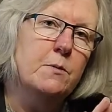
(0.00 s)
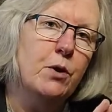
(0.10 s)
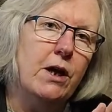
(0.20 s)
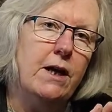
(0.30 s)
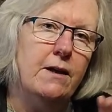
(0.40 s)

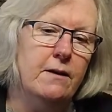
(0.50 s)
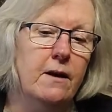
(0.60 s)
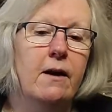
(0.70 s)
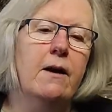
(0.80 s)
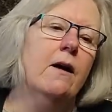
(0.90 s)
put it in,
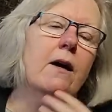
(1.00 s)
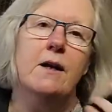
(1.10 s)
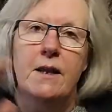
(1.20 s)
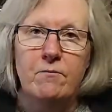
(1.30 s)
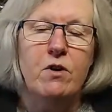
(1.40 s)

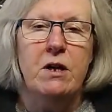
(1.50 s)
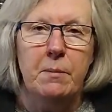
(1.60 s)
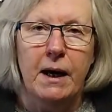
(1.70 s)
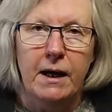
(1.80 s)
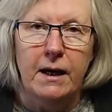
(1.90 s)
and then
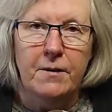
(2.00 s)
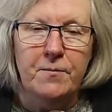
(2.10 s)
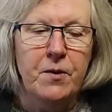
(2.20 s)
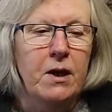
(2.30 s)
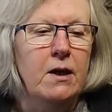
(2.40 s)
repack it.
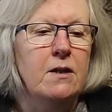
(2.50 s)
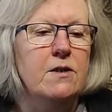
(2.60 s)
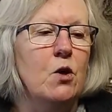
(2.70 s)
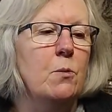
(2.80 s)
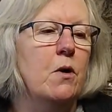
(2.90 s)

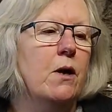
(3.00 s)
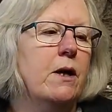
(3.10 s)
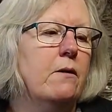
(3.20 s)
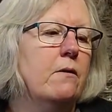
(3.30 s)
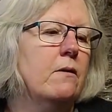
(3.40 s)
So
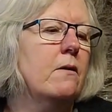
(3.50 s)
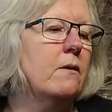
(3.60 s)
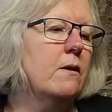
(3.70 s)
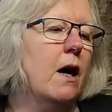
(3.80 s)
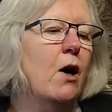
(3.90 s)
my
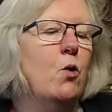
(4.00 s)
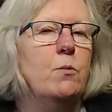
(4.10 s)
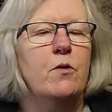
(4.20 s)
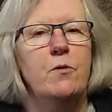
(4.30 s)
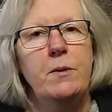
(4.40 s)

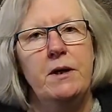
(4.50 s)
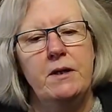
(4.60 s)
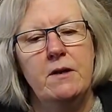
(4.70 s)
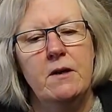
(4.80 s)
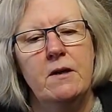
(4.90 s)
hope of
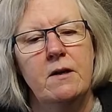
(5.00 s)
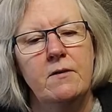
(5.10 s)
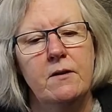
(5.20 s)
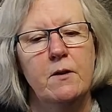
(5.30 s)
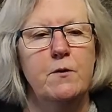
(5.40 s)

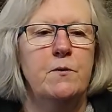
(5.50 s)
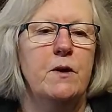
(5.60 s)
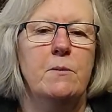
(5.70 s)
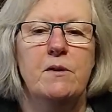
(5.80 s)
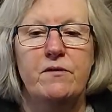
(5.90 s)

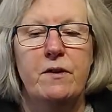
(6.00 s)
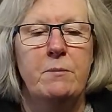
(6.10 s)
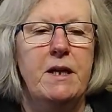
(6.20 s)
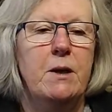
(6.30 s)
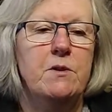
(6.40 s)
my friend
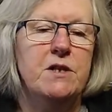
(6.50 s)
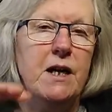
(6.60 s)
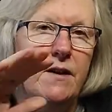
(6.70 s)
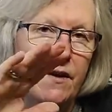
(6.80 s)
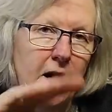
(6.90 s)
being able to
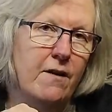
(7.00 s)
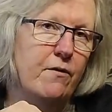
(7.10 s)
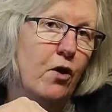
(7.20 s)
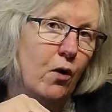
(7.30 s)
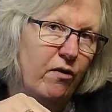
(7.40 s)
take the
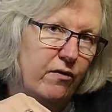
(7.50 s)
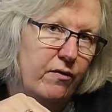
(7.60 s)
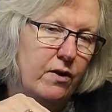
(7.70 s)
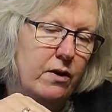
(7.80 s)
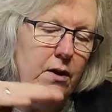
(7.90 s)
cover
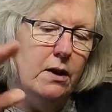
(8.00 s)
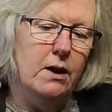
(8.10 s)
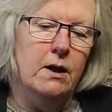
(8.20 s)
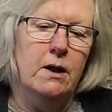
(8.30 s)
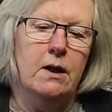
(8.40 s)
off
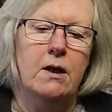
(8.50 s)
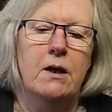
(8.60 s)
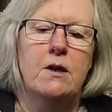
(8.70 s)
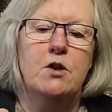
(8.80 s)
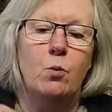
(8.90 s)

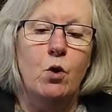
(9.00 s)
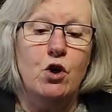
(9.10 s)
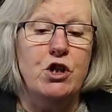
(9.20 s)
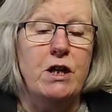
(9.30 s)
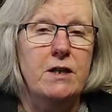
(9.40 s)
to
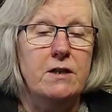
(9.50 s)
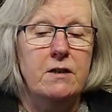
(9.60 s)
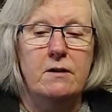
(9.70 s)
wash it,